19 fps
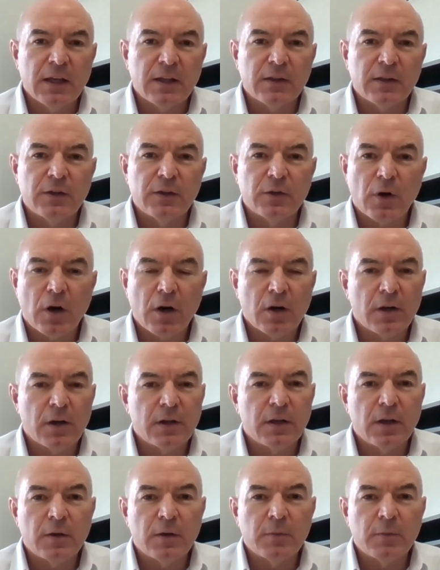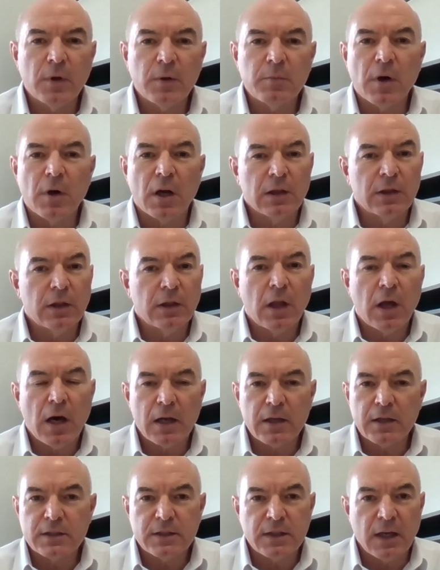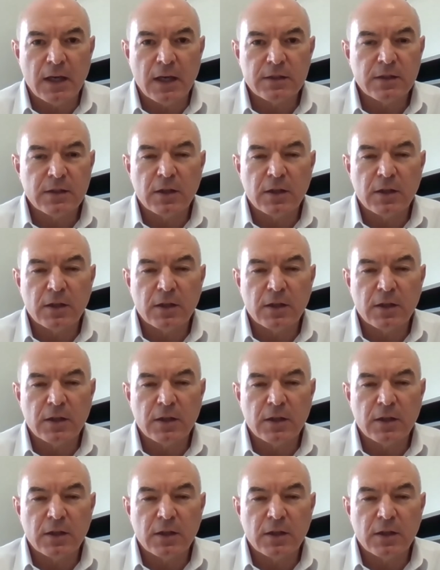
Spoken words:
there are a lot of tests,